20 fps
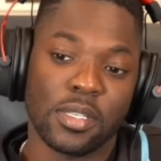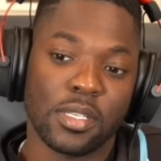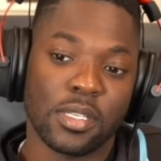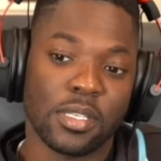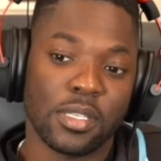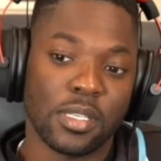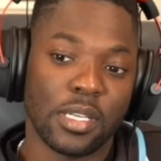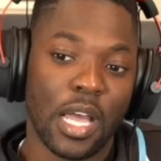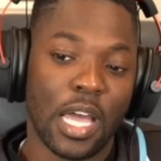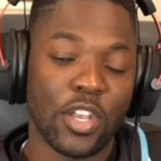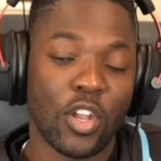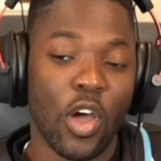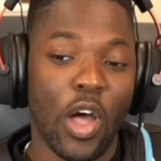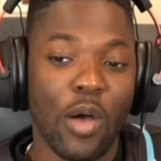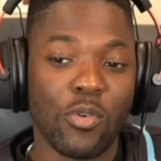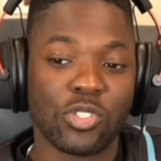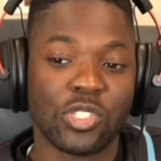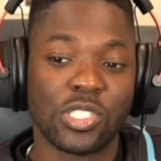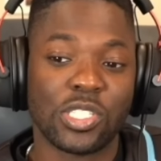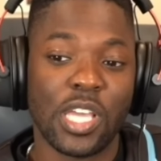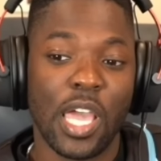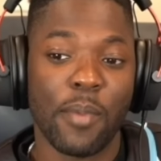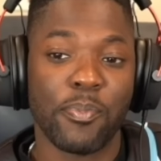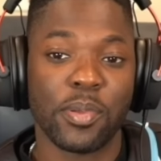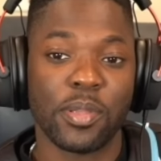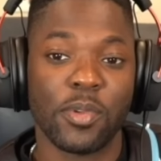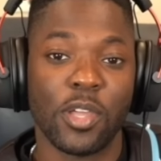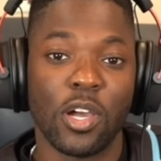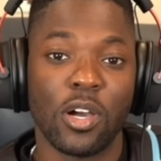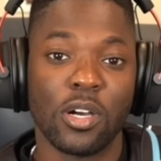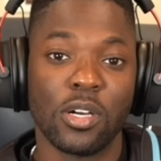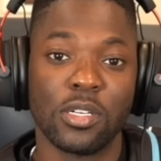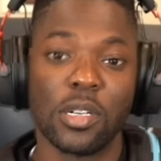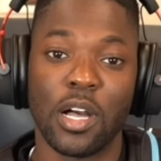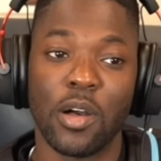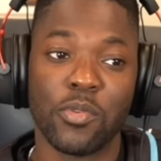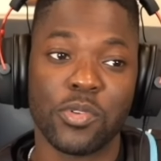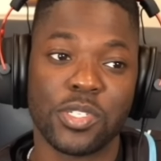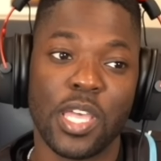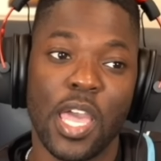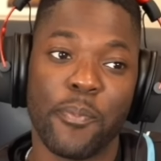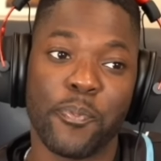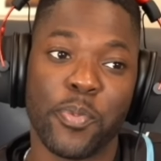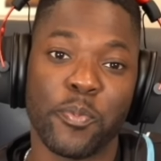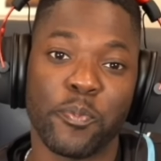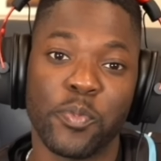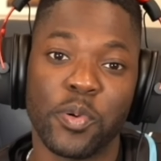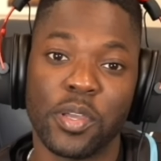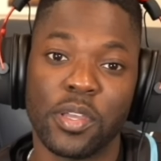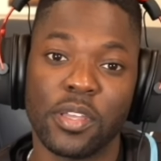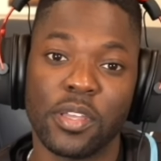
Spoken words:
I know, I was just yapping, y'all. I was yapping, but...